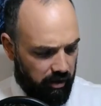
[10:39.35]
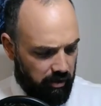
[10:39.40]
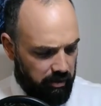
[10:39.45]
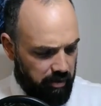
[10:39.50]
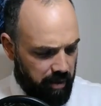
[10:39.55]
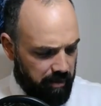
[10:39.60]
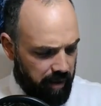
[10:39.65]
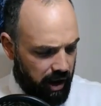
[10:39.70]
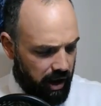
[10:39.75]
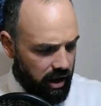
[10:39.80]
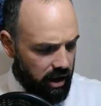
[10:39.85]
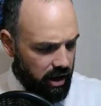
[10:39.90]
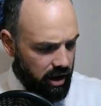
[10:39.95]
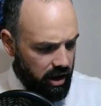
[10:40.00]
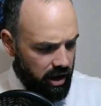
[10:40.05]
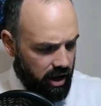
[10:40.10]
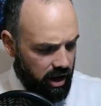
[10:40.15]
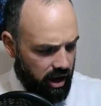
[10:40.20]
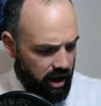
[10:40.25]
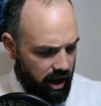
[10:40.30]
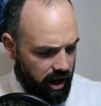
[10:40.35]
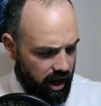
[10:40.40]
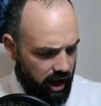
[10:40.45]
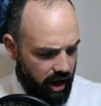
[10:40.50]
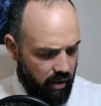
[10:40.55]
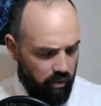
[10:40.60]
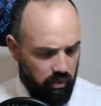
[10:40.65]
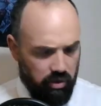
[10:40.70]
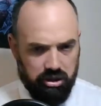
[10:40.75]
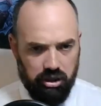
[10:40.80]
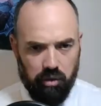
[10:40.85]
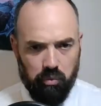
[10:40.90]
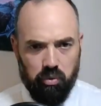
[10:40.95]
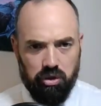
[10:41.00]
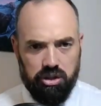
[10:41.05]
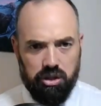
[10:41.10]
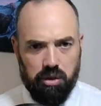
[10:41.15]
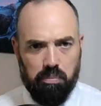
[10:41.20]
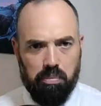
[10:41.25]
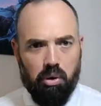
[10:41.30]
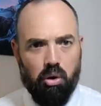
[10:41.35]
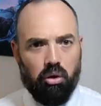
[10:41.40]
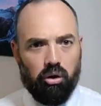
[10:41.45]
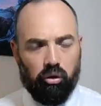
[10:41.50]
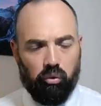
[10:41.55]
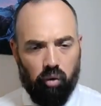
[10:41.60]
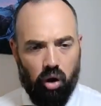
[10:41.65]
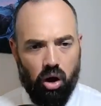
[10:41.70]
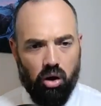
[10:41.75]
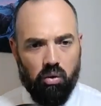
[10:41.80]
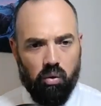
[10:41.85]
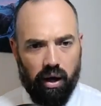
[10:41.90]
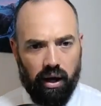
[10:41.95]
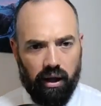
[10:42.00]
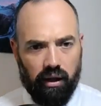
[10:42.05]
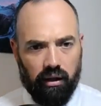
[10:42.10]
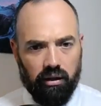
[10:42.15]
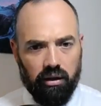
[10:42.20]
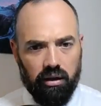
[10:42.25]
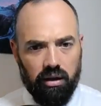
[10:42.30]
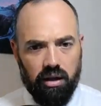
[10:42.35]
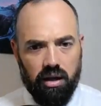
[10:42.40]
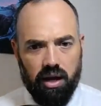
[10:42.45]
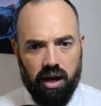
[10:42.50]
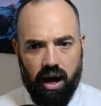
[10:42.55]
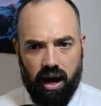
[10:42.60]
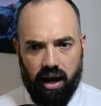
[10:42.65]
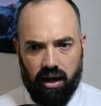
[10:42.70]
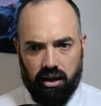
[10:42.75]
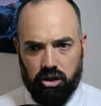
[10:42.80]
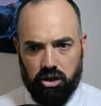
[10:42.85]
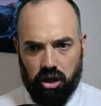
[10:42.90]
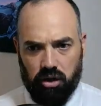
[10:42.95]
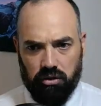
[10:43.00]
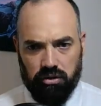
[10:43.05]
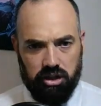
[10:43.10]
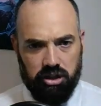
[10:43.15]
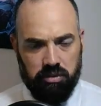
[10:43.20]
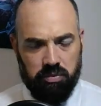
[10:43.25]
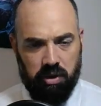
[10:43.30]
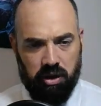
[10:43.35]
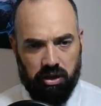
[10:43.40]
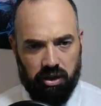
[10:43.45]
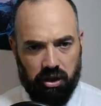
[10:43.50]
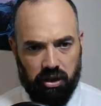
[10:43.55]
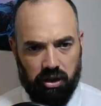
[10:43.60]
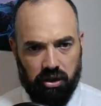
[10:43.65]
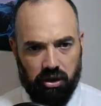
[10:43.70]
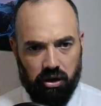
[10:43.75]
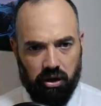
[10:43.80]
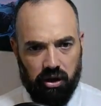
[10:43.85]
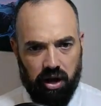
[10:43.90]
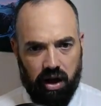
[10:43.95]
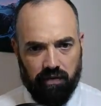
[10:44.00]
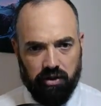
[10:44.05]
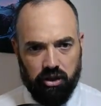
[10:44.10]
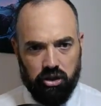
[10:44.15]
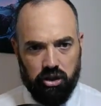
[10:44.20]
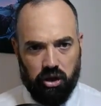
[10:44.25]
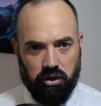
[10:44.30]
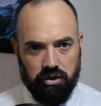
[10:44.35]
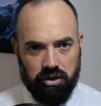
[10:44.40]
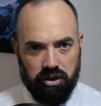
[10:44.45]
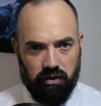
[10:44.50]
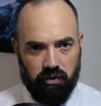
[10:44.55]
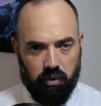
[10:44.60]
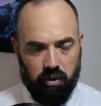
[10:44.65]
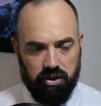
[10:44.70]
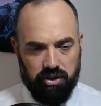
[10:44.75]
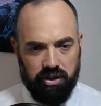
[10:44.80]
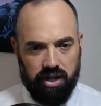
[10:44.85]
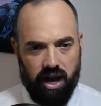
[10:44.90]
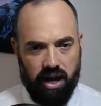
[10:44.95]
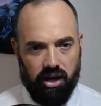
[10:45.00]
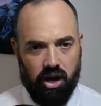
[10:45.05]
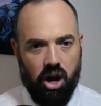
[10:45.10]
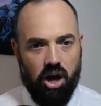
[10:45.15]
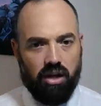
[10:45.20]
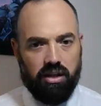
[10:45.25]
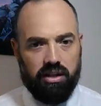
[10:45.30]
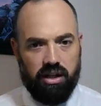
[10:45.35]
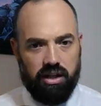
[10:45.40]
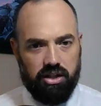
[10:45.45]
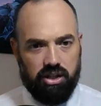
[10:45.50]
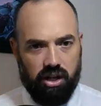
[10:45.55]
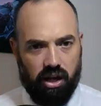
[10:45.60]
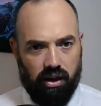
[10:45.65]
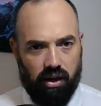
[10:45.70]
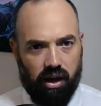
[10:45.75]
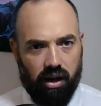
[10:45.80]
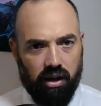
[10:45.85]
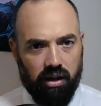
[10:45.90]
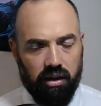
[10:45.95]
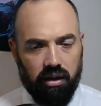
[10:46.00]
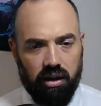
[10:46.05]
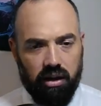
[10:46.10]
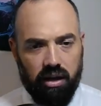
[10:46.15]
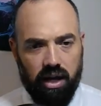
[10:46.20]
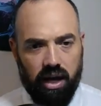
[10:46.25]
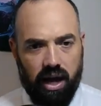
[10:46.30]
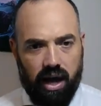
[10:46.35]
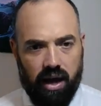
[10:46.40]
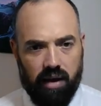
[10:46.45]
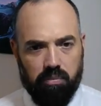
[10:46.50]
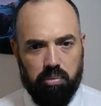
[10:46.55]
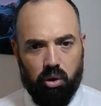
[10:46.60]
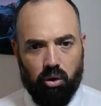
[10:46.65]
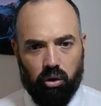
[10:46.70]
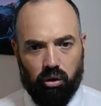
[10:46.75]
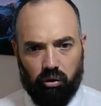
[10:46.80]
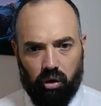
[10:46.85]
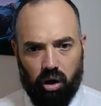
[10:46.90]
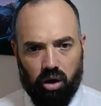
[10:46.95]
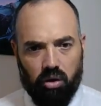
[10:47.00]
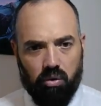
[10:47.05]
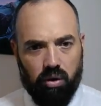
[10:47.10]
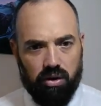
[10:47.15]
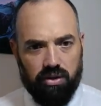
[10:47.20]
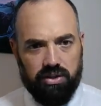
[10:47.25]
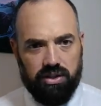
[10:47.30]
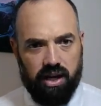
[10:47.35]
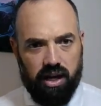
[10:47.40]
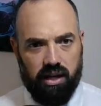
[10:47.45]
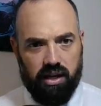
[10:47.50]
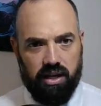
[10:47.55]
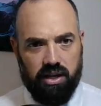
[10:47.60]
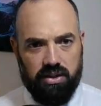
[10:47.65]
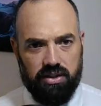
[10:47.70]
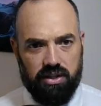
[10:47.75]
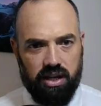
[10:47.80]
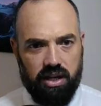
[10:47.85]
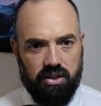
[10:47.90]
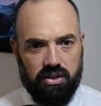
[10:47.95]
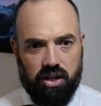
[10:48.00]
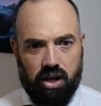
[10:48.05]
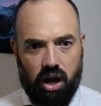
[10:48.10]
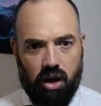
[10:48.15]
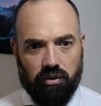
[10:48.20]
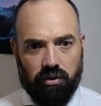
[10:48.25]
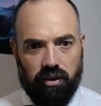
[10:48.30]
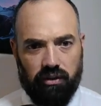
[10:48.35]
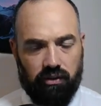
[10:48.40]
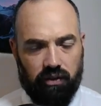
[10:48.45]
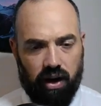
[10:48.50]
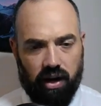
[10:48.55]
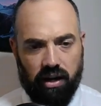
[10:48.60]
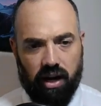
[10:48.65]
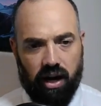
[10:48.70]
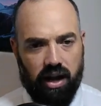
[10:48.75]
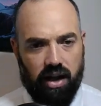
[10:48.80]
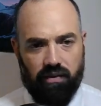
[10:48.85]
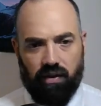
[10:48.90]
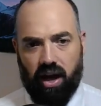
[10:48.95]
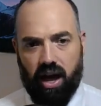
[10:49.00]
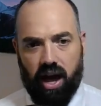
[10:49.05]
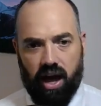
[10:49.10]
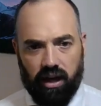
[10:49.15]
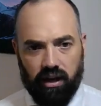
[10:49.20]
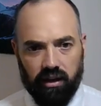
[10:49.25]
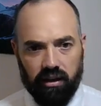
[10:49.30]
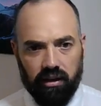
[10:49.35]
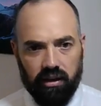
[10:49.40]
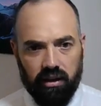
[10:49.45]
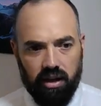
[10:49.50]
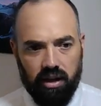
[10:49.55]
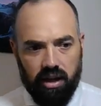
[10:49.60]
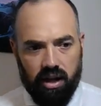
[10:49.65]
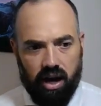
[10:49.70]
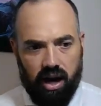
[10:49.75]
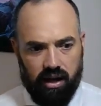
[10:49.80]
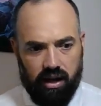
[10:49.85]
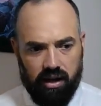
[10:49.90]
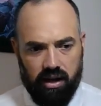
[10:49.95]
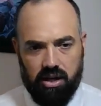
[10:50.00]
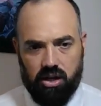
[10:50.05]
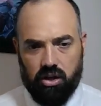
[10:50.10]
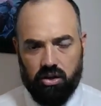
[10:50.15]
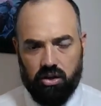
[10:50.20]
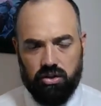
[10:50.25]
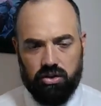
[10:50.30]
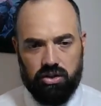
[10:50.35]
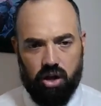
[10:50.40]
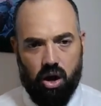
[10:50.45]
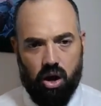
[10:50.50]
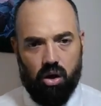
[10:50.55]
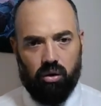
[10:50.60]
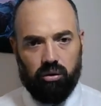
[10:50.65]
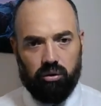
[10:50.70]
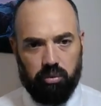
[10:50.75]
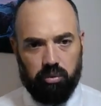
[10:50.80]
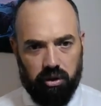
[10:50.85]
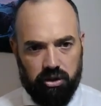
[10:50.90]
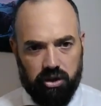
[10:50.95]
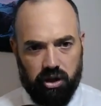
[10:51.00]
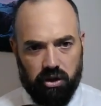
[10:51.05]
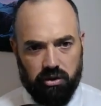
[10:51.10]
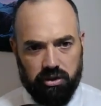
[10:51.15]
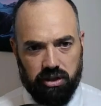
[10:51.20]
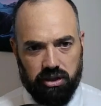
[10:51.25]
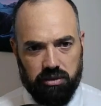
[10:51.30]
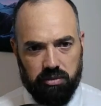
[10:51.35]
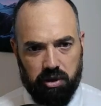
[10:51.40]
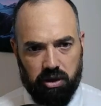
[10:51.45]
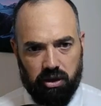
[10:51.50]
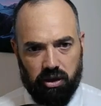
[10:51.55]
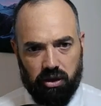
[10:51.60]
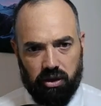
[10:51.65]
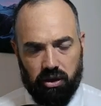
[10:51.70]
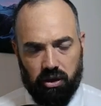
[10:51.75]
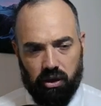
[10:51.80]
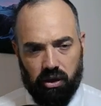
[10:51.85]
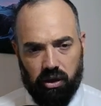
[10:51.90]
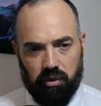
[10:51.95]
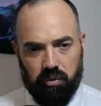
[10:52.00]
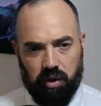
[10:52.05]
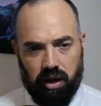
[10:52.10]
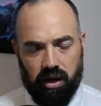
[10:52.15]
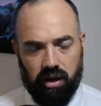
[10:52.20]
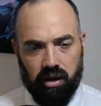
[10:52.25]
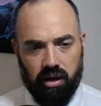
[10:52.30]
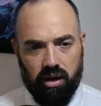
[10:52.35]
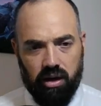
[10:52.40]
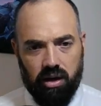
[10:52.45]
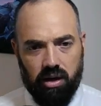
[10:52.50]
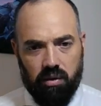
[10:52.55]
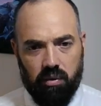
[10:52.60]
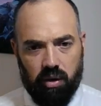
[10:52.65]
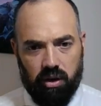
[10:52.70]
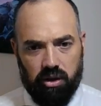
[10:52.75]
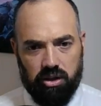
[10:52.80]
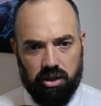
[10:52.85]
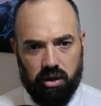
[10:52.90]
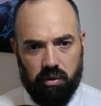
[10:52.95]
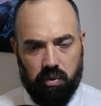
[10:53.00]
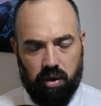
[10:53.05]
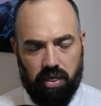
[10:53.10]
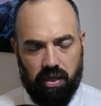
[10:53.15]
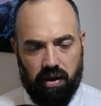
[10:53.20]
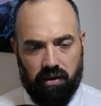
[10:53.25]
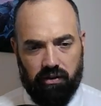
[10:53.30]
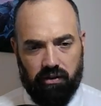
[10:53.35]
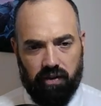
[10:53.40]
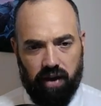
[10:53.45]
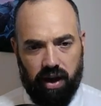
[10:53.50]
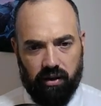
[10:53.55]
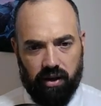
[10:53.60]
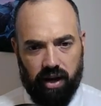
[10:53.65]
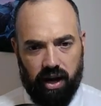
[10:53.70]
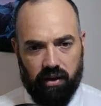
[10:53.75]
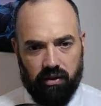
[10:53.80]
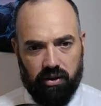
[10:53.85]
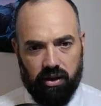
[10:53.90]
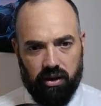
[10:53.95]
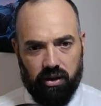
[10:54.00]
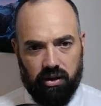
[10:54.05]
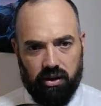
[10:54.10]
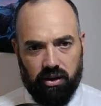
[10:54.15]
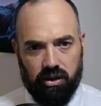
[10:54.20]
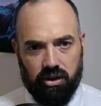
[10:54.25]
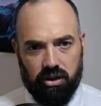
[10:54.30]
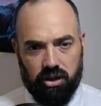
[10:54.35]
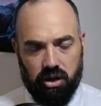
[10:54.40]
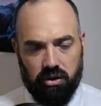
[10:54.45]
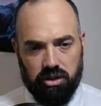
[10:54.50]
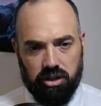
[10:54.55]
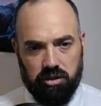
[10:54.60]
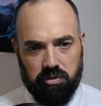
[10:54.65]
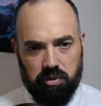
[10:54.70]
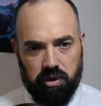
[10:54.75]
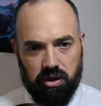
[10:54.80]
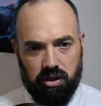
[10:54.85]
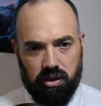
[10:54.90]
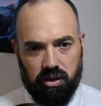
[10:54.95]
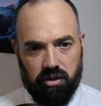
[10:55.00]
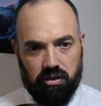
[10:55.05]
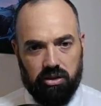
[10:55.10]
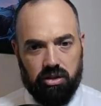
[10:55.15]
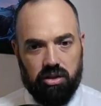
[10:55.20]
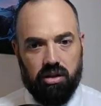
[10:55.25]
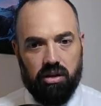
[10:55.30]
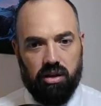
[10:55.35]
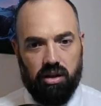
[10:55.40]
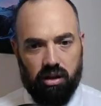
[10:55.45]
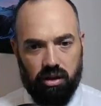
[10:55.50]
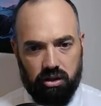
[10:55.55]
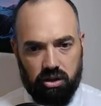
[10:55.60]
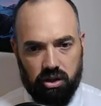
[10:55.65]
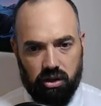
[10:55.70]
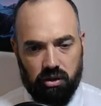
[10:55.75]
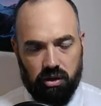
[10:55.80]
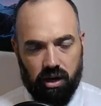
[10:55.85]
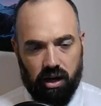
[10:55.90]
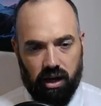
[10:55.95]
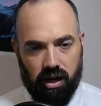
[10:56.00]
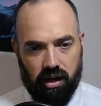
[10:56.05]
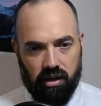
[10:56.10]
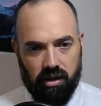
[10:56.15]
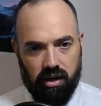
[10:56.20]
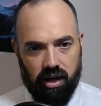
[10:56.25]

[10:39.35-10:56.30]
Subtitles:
I remember was it Porter Rockwell and Joseph Smith III, after Joseph was dead, hugged each other, and Porter Rockwell said he's the only friend I ever had, and he consoled with Joseph Smith III when they found out that Joseph Smith Jr.